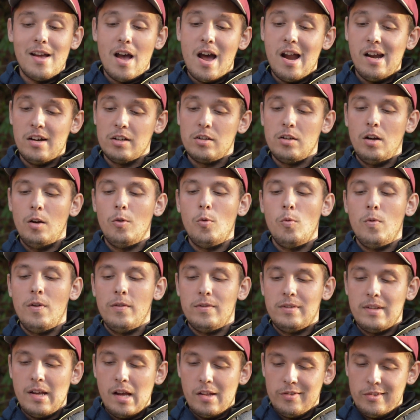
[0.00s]
Her gown
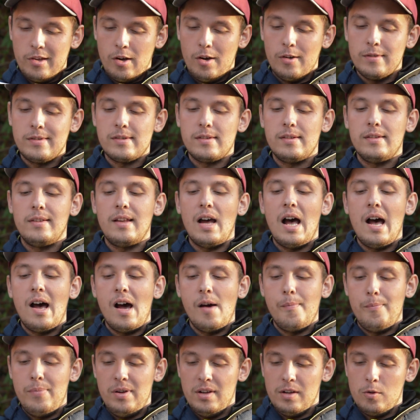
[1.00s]
with the dots that
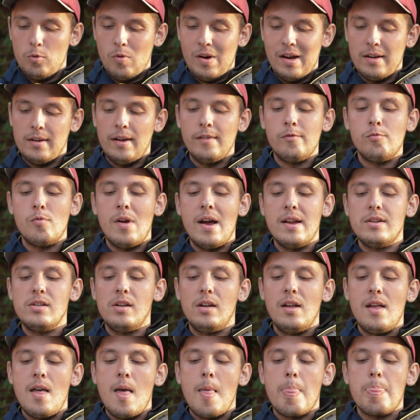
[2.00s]
are pink, white and red.
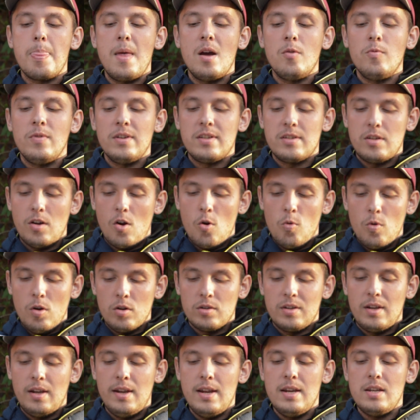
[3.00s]
Then we saw
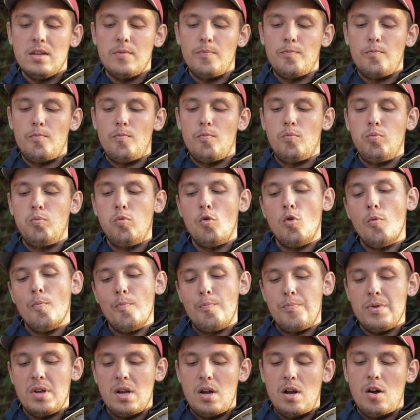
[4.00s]
one kite
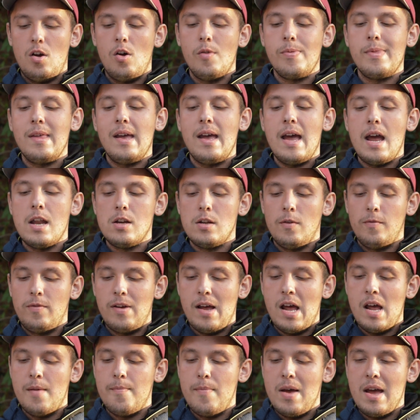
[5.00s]
bump on the head of
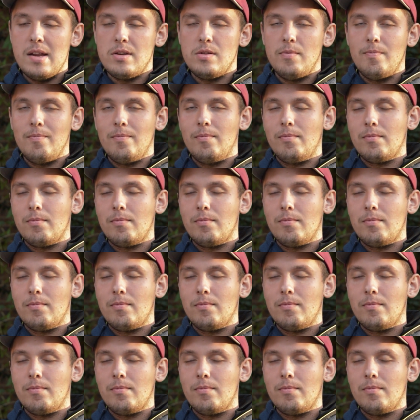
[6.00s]
her bed.